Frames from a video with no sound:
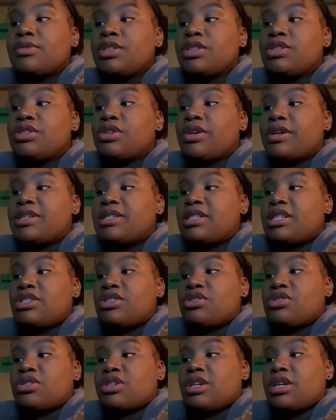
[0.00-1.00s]
So I stay
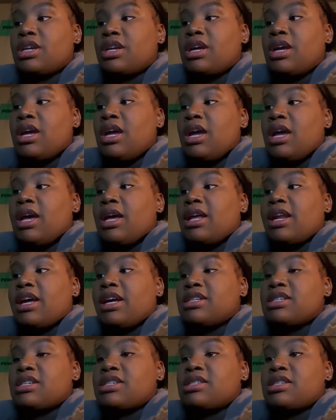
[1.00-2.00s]
straight, and
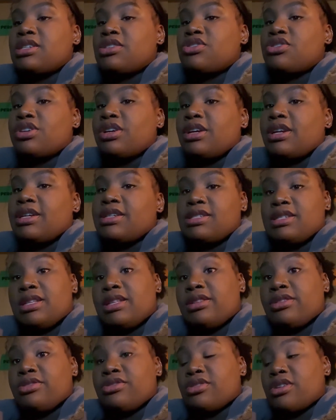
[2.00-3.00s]
as I stay straight, I see
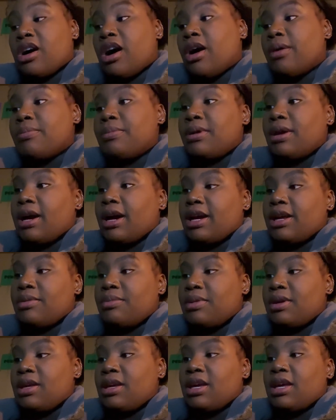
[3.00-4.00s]
that there's a cop behind
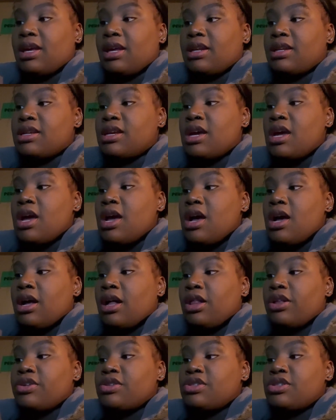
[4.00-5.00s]
me, and
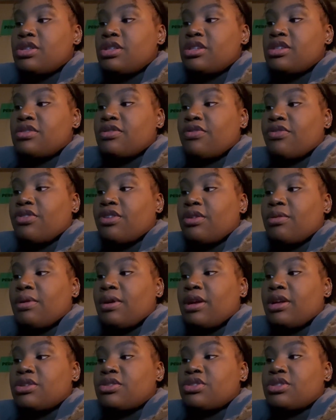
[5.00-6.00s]
close to this
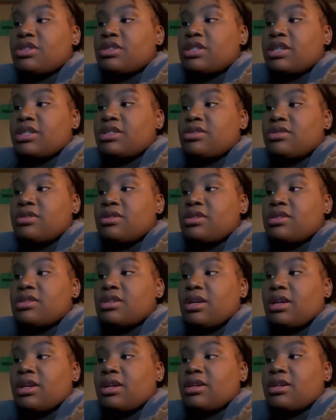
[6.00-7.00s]
freeway entrance, I do
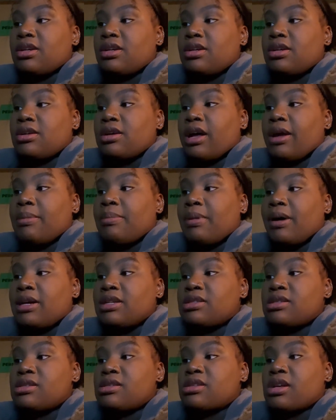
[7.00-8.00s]
this like, I
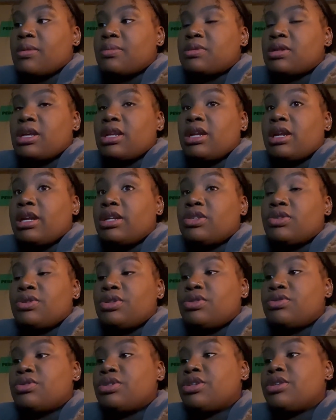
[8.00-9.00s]
pass the stop sign and I do a
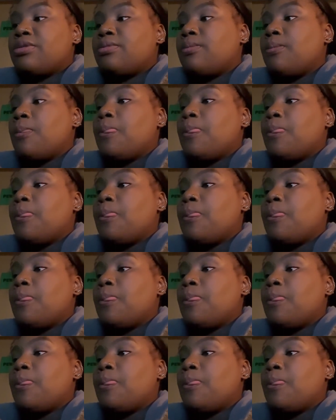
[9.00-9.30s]
U-turn